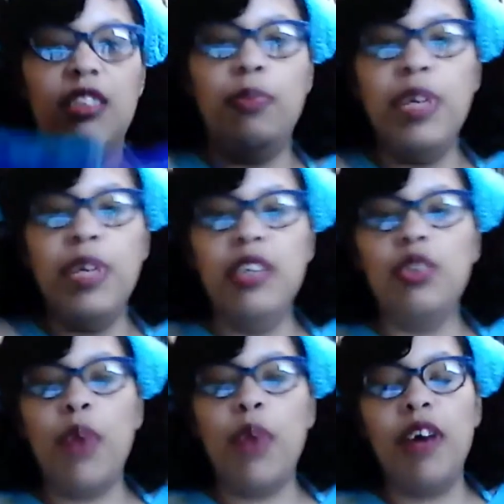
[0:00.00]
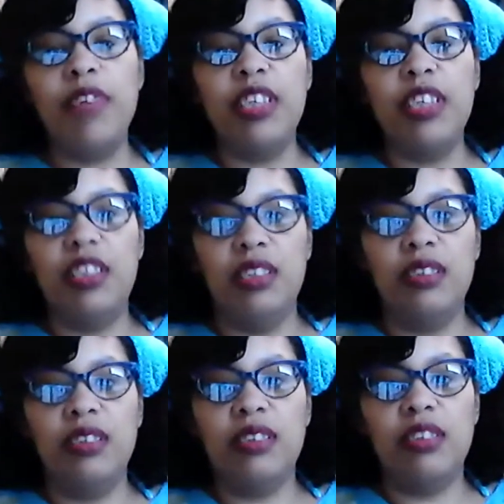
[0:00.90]
to be 12 inches
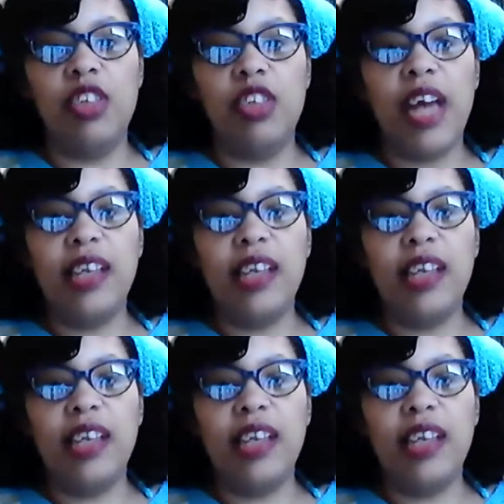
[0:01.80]
so that I